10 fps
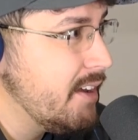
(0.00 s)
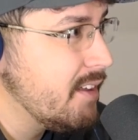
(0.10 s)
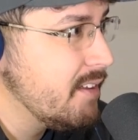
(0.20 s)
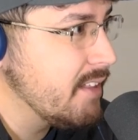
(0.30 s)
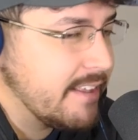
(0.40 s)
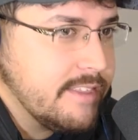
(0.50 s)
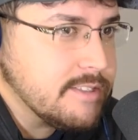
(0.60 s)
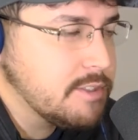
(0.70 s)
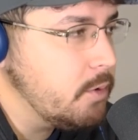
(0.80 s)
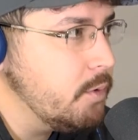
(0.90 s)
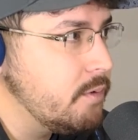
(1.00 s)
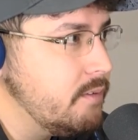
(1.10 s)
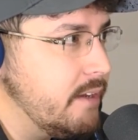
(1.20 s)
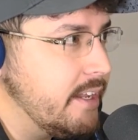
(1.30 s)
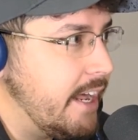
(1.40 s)
Like, this dude,
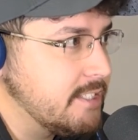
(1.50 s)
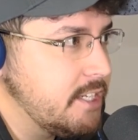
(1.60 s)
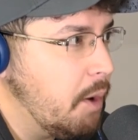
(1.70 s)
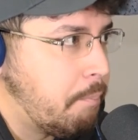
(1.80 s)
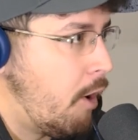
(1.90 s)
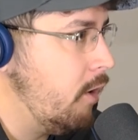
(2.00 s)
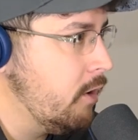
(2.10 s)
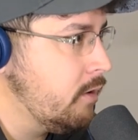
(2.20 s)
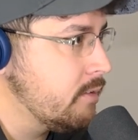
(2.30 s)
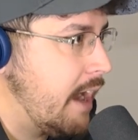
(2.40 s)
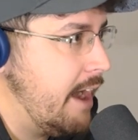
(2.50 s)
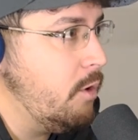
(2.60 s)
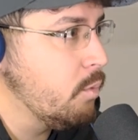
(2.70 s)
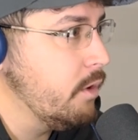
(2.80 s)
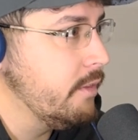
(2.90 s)
is he a baller? I
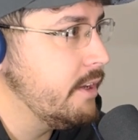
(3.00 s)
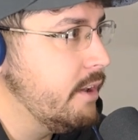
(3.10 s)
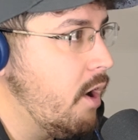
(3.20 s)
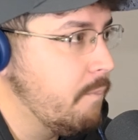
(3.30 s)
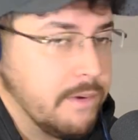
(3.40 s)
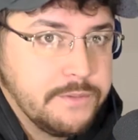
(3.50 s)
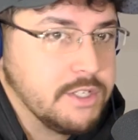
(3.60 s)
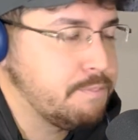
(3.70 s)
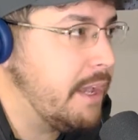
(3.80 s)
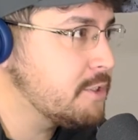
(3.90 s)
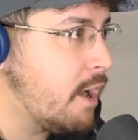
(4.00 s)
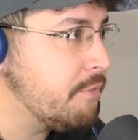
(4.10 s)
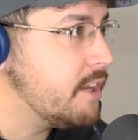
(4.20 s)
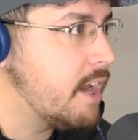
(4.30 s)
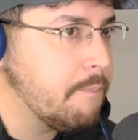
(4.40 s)
don't really know. But just based off the
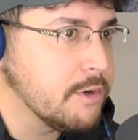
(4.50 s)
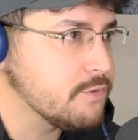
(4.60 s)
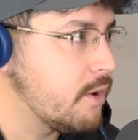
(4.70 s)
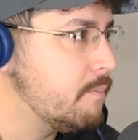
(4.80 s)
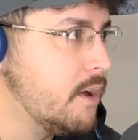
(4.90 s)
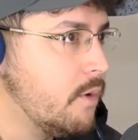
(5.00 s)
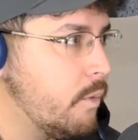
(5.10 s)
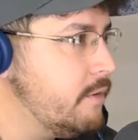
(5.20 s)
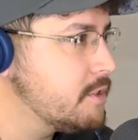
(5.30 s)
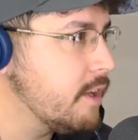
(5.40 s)
numbers from when he was on the